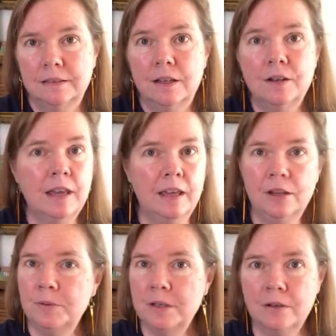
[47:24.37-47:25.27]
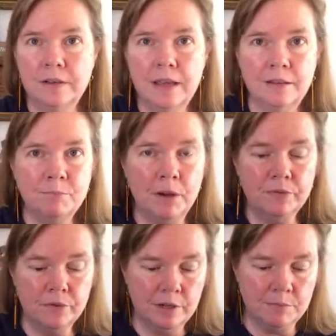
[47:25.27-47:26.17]
okay, here we go again,
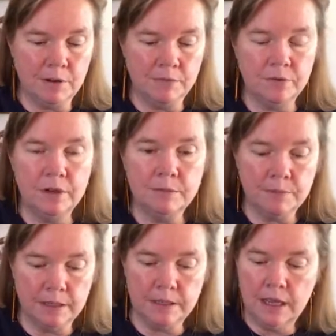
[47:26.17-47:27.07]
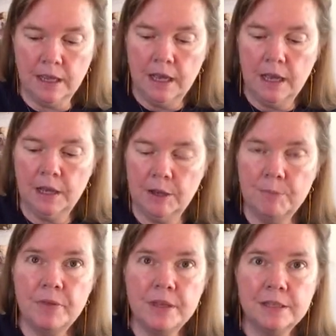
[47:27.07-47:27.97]
buffering, but
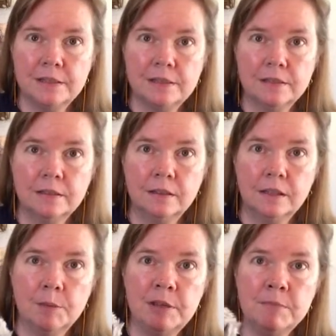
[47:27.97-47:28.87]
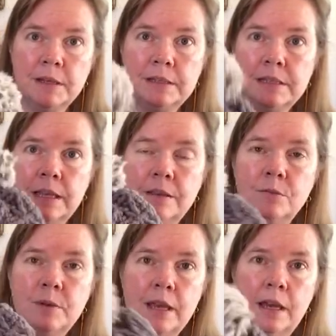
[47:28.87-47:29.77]
this coming Monday,
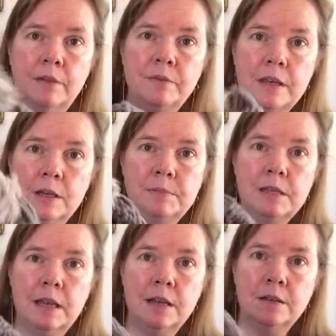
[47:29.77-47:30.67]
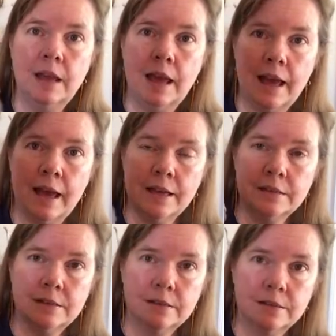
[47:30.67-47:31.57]
we have the Uptown
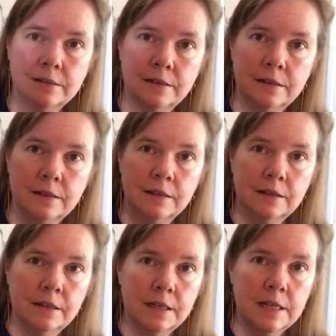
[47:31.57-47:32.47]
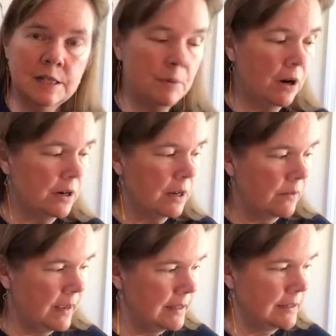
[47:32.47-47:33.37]
hat. It's part
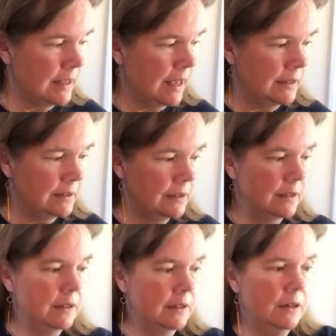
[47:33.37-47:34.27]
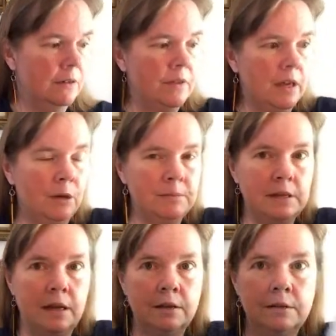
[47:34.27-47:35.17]
of a set of the
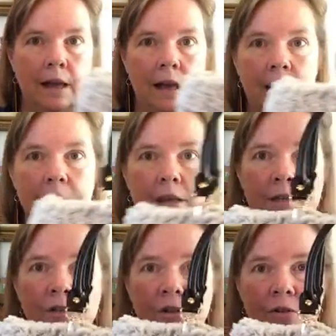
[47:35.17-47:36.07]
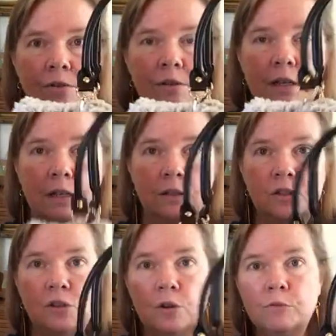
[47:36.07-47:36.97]
Uptown hat and tote. The
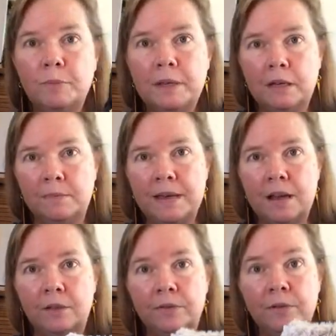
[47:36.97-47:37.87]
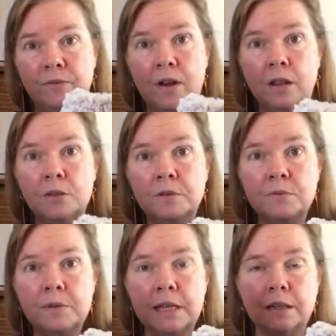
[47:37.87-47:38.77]
tote will be coming out the following
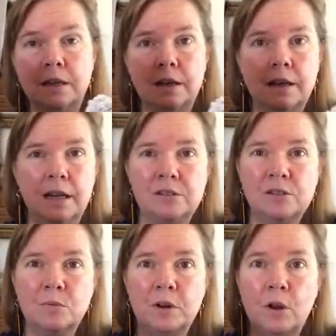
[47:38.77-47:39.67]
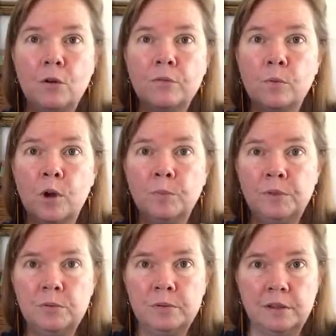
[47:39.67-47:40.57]
week. I just don't want to overwhelm
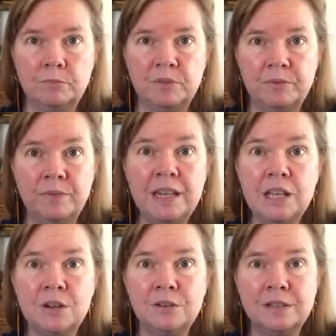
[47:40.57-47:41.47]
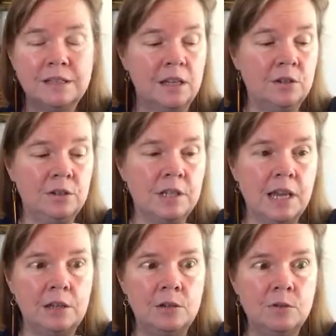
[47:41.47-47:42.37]
you with videos, because I know you
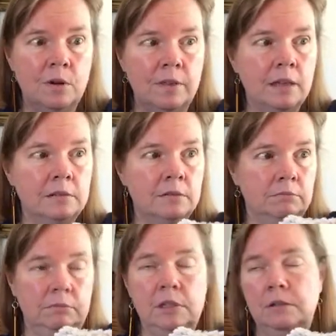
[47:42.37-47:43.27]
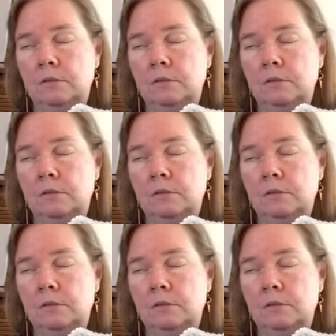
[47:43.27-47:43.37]
can't do all that in